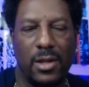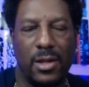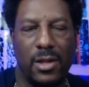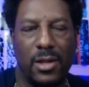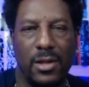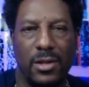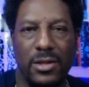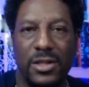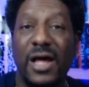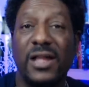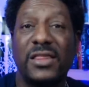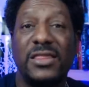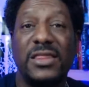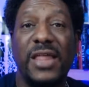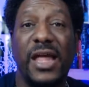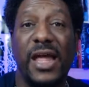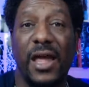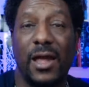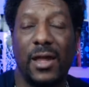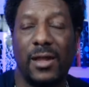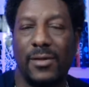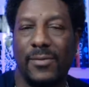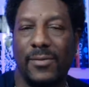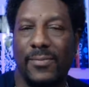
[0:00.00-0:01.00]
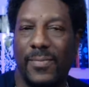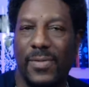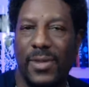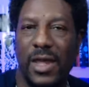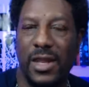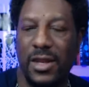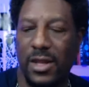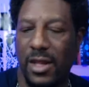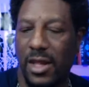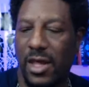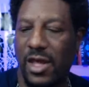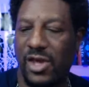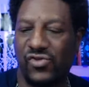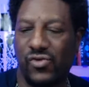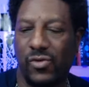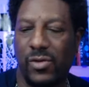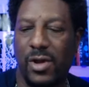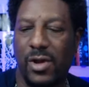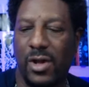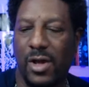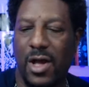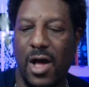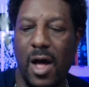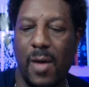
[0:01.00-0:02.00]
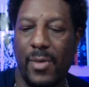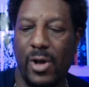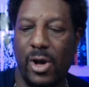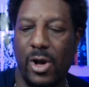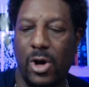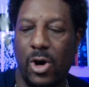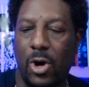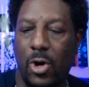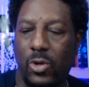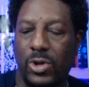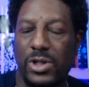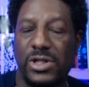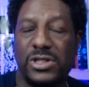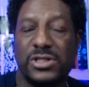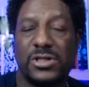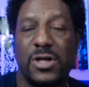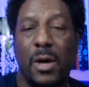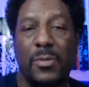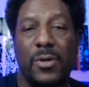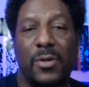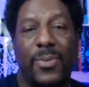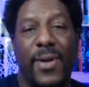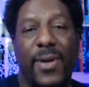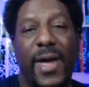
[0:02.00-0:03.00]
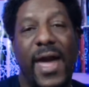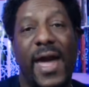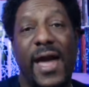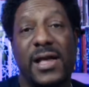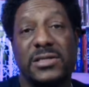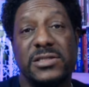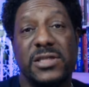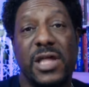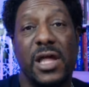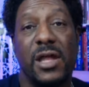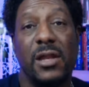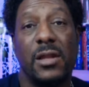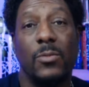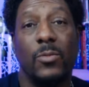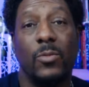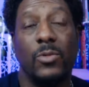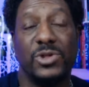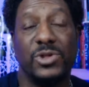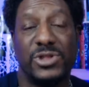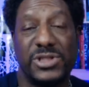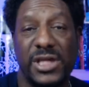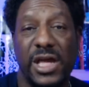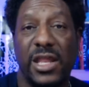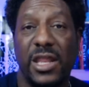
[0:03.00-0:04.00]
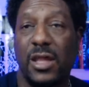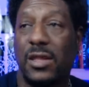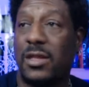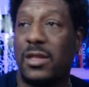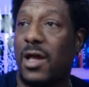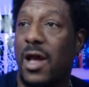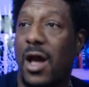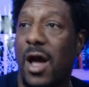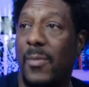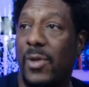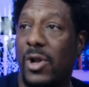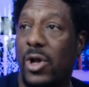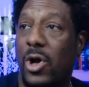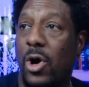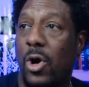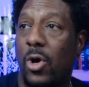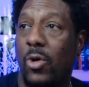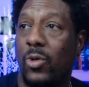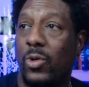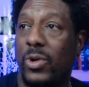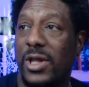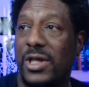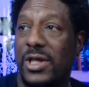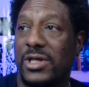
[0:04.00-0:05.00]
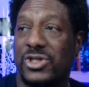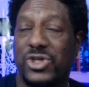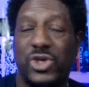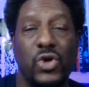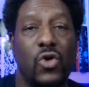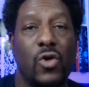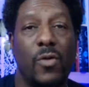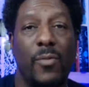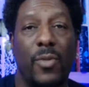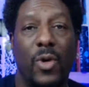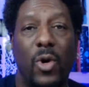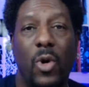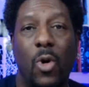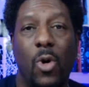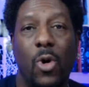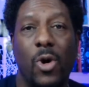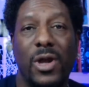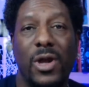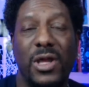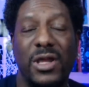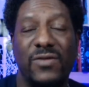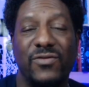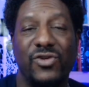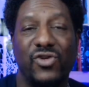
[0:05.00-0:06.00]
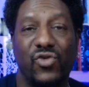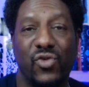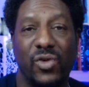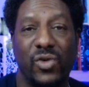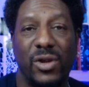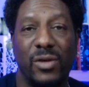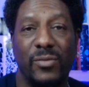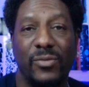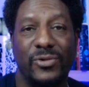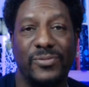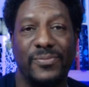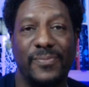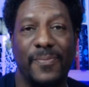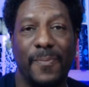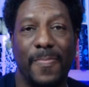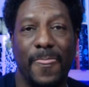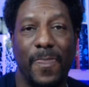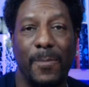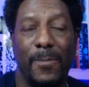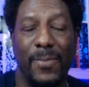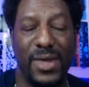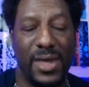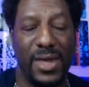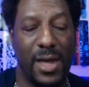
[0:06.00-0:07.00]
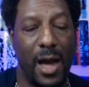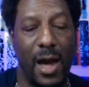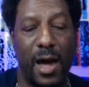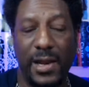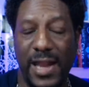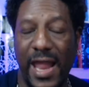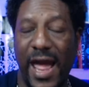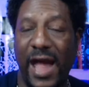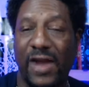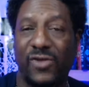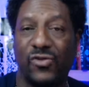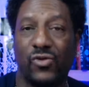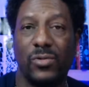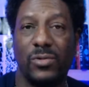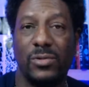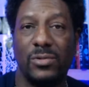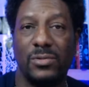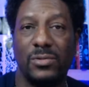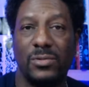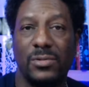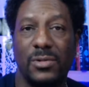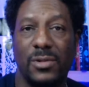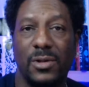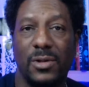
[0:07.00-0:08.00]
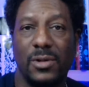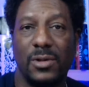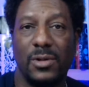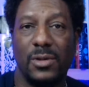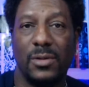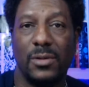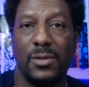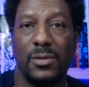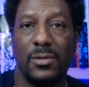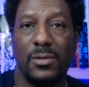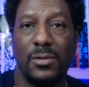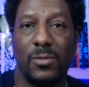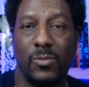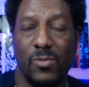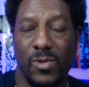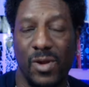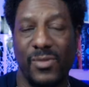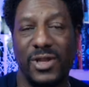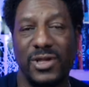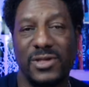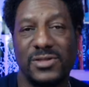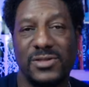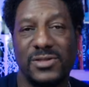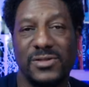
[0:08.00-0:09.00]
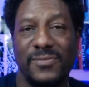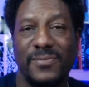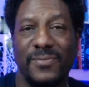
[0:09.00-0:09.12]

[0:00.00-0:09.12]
Nothing in the history of the common cold has come to pass that will say that the common cold is curable or even treatable beyond natural remedies.